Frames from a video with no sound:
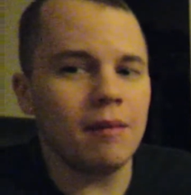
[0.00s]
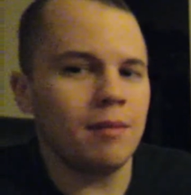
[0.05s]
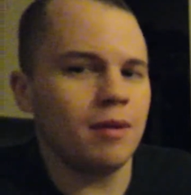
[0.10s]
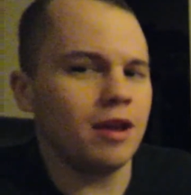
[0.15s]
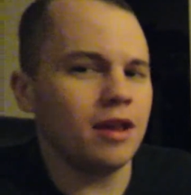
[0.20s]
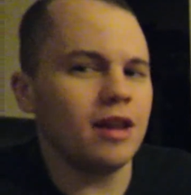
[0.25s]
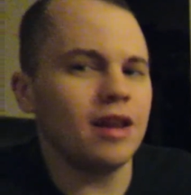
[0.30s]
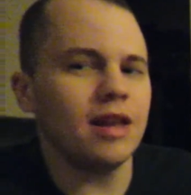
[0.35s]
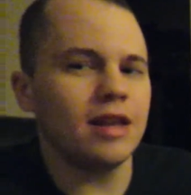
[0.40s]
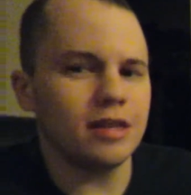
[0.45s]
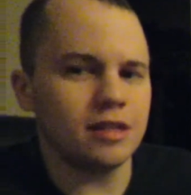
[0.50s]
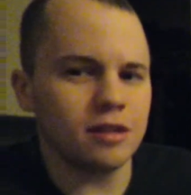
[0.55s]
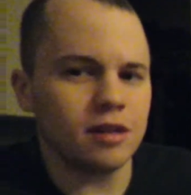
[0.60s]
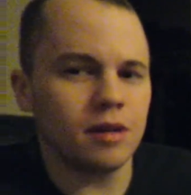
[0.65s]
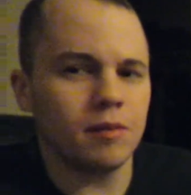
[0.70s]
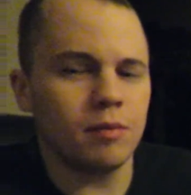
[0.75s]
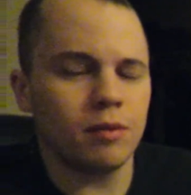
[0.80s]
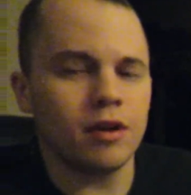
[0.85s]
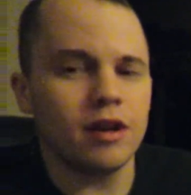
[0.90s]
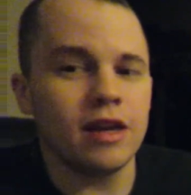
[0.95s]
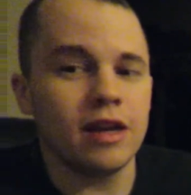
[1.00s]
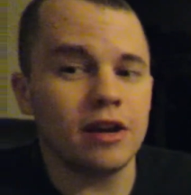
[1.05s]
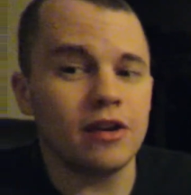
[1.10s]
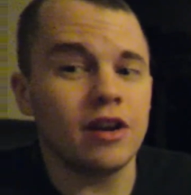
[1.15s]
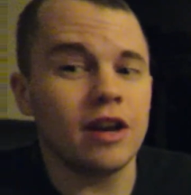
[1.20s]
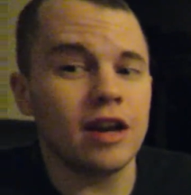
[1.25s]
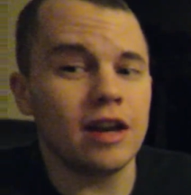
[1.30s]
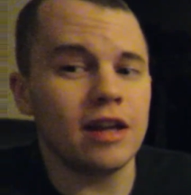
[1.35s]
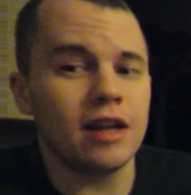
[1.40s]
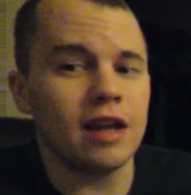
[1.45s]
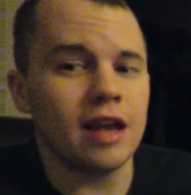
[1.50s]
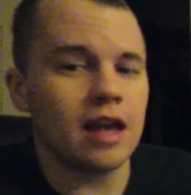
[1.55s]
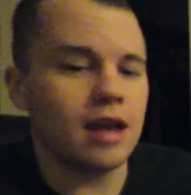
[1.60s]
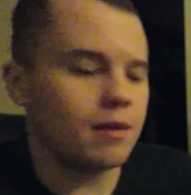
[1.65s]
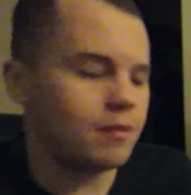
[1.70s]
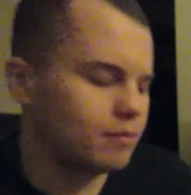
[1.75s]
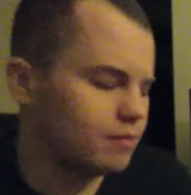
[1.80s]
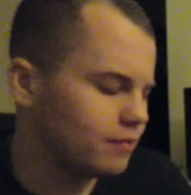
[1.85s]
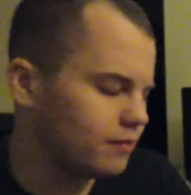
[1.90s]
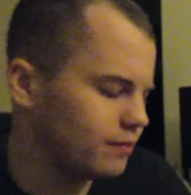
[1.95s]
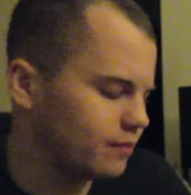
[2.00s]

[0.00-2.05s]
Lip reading: but it is a pretty entertaining game.